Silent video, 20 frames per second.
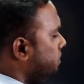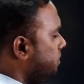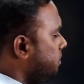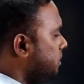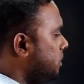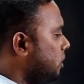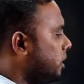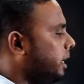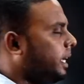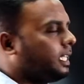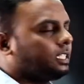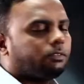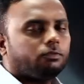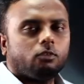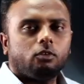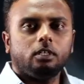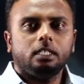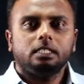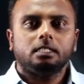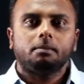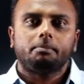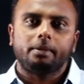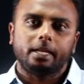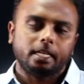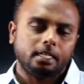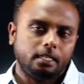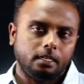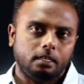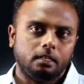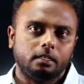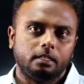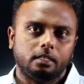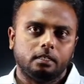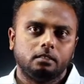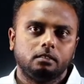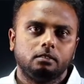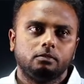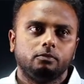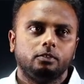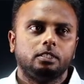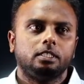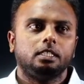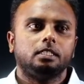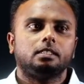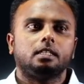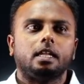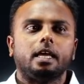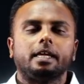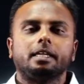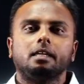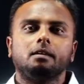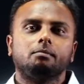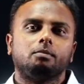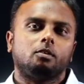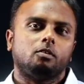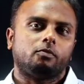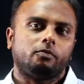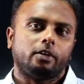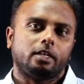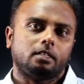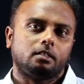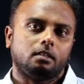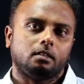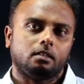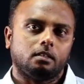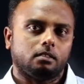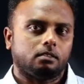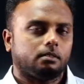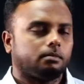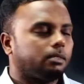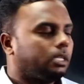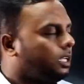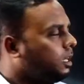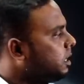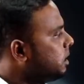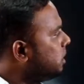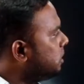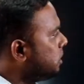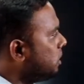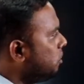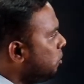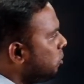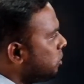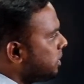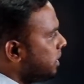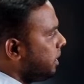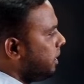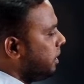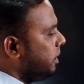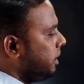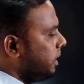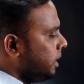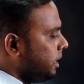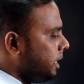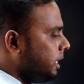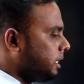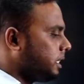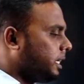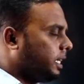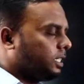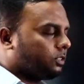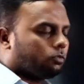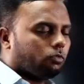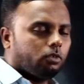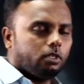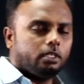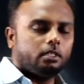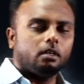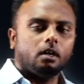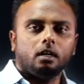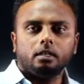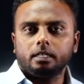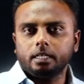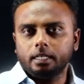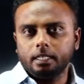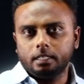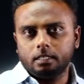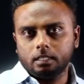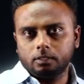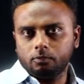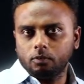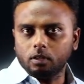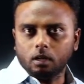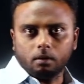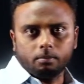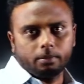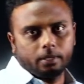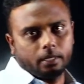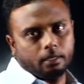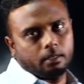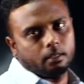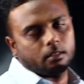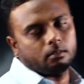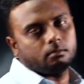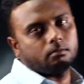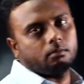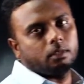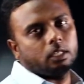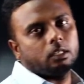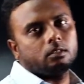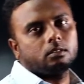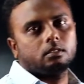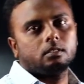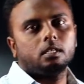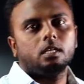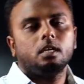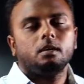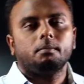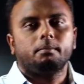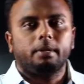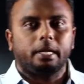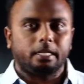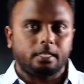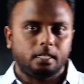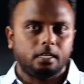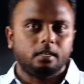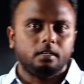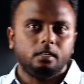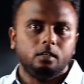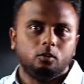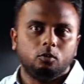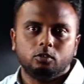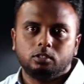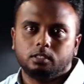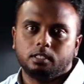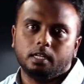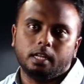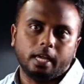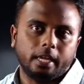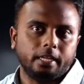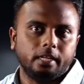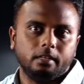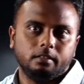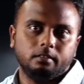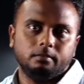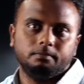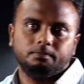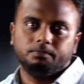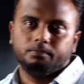So case 4 is the practical case, which is lagging power factor case. So mostly in this case only the alternators will operate now, because practically loads are lagging.